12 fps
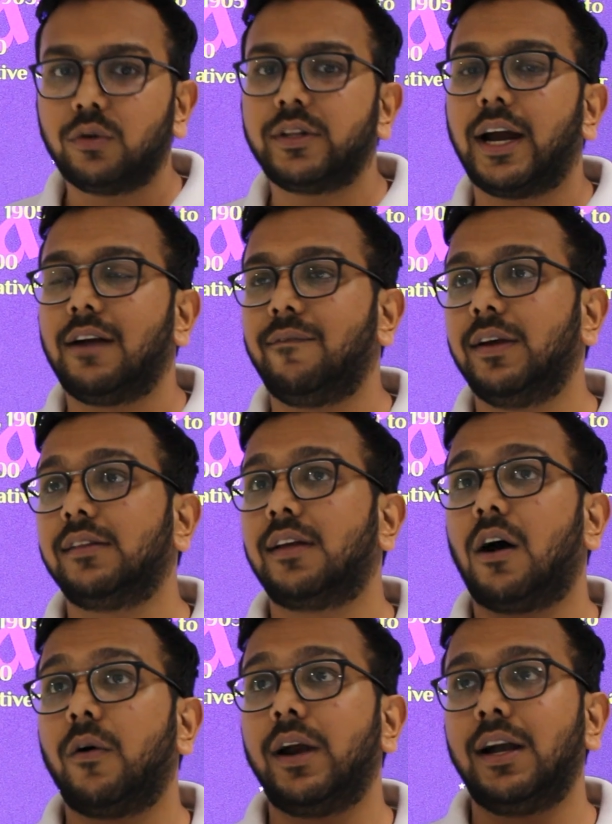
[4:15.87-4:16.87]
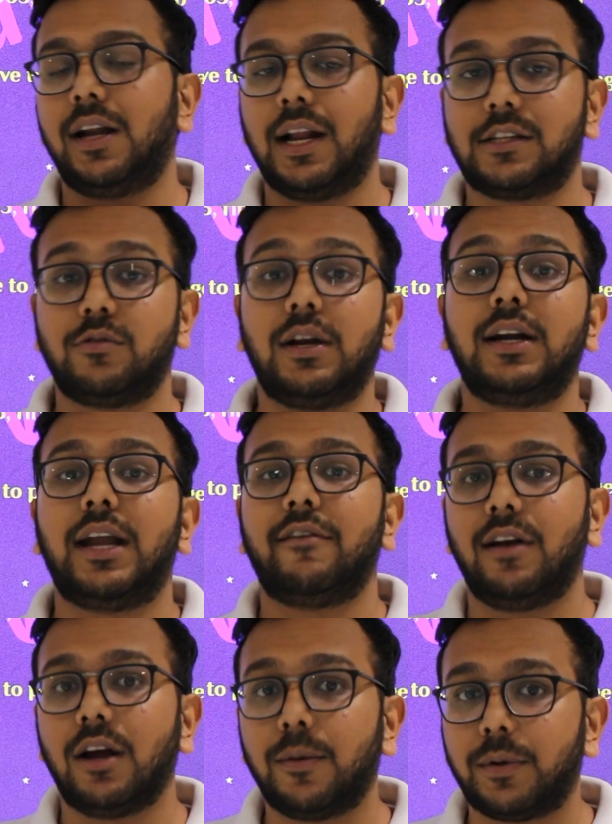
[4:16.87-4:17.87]
That means how intellectually
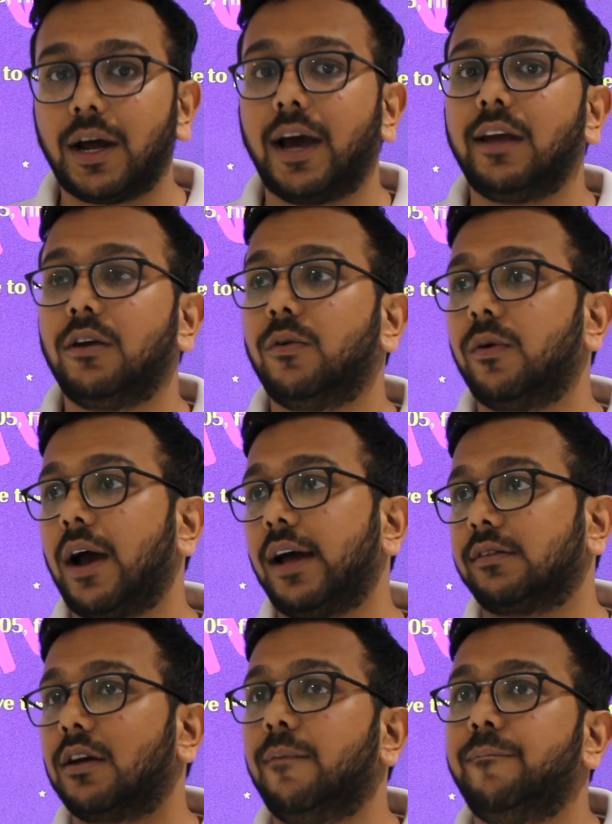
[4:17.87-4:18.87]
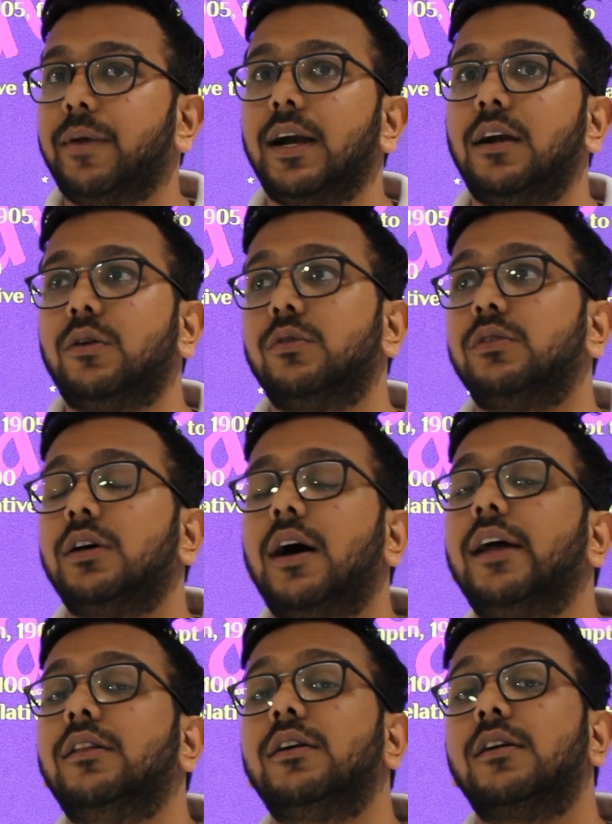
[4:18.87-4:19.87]
developed are you as compared to the
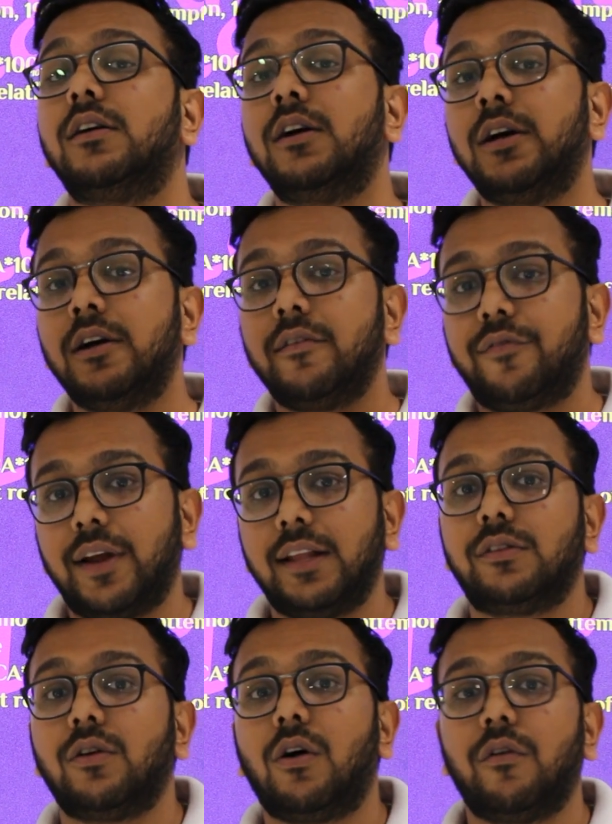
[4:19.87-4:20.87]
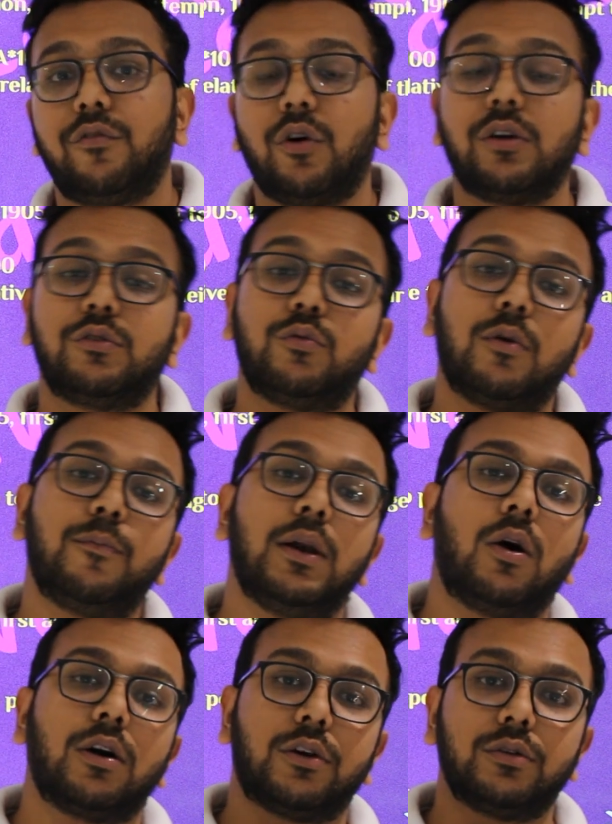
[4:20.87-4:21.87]
other friends of yours who
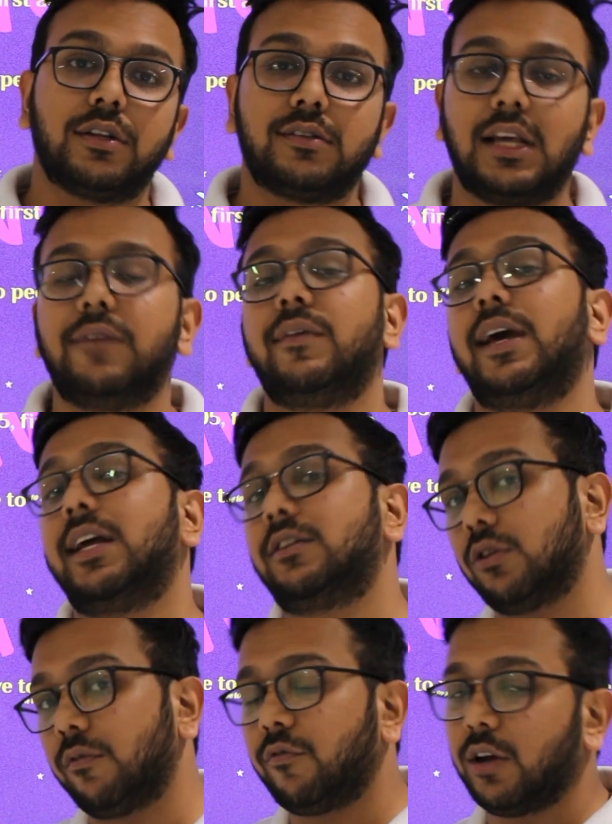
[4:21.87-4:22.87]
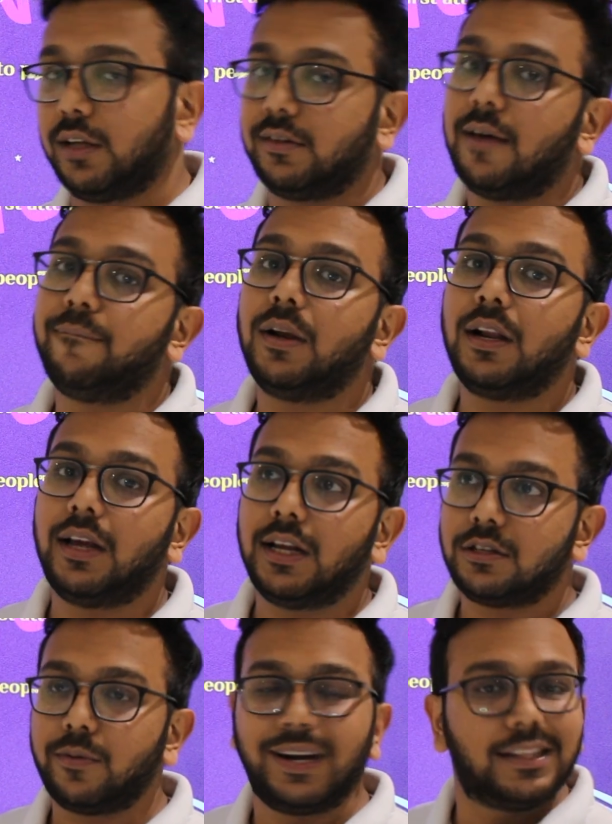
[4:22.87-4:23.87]
belong to the same age group. For example,
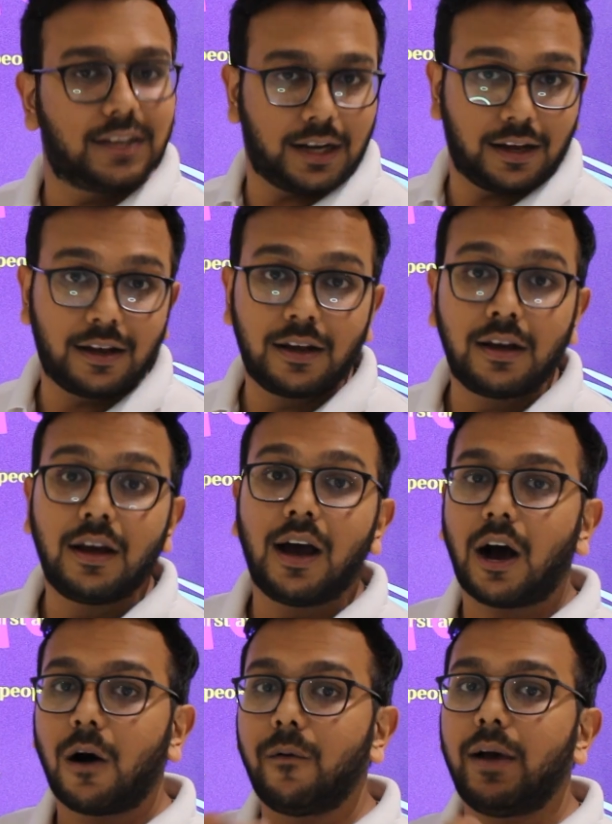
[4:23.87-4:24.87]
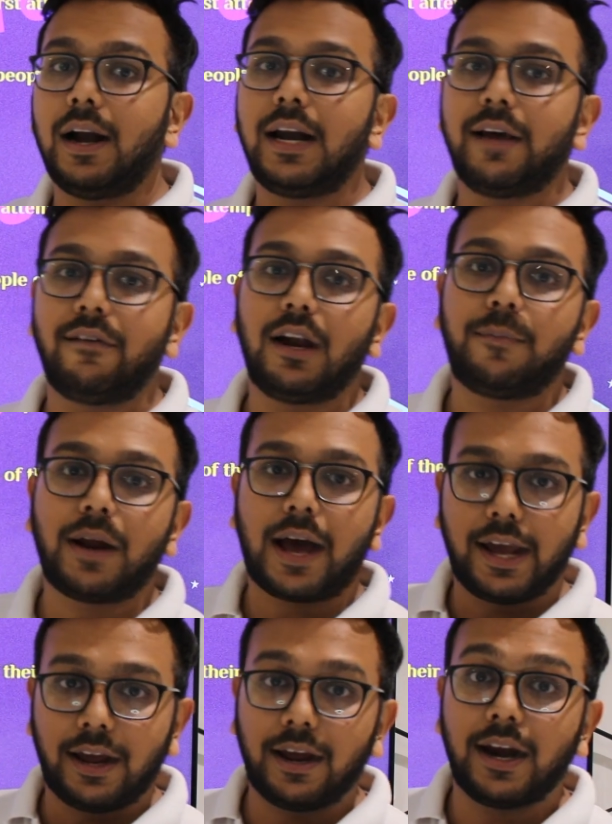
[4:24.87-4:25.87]
age 23. How well developed
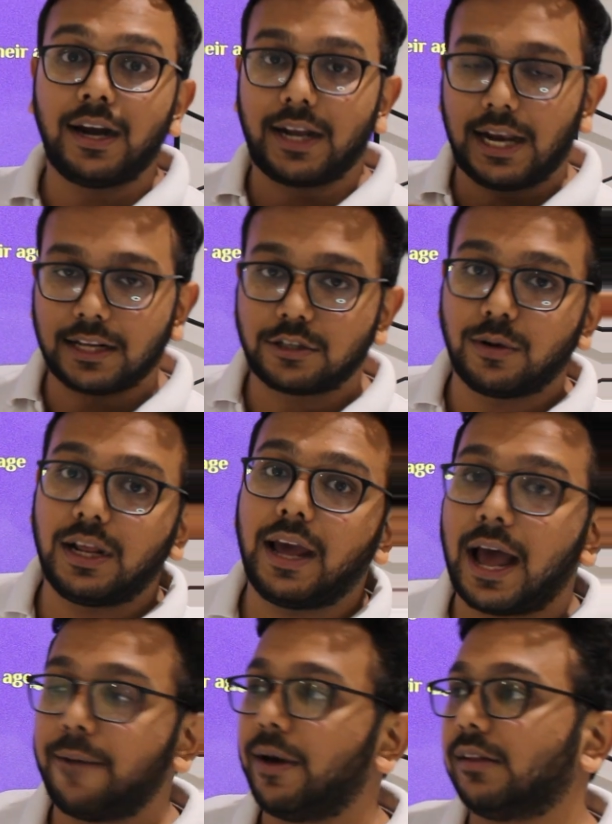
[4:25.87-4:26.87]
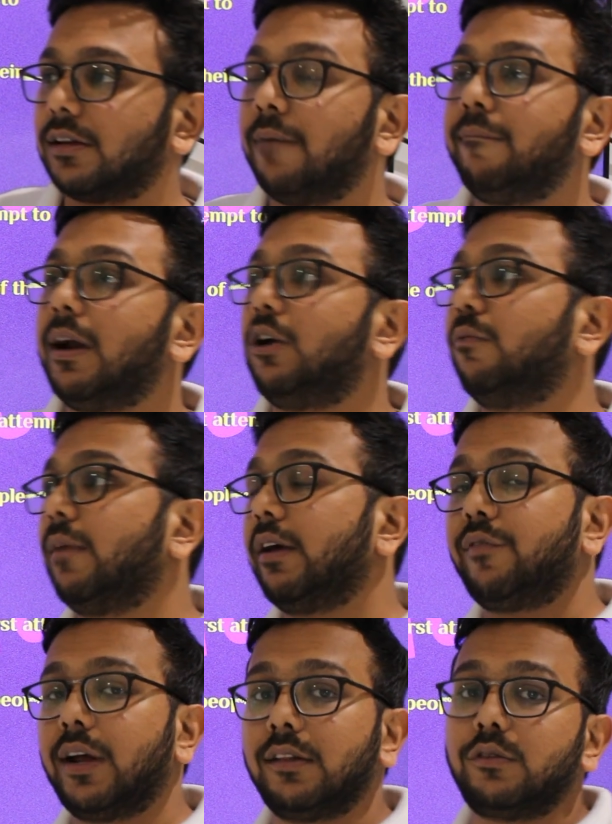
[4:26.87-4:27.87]
I intellectually am as compared to my
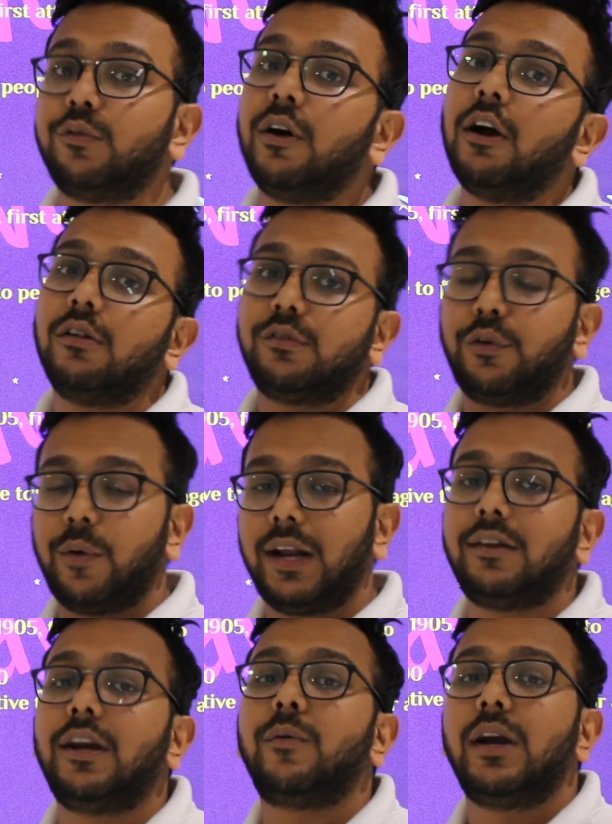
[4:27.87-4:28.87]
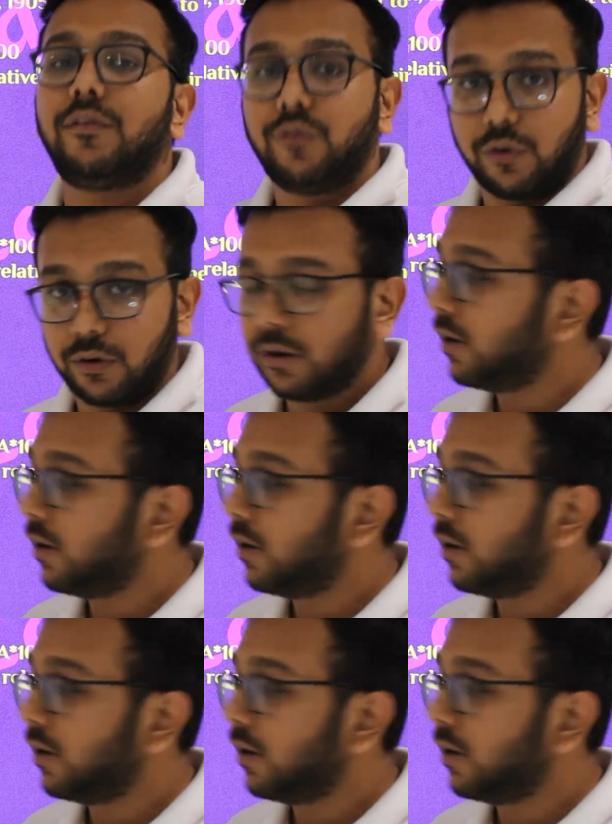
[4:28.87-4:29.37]
friends who are also 23, 24.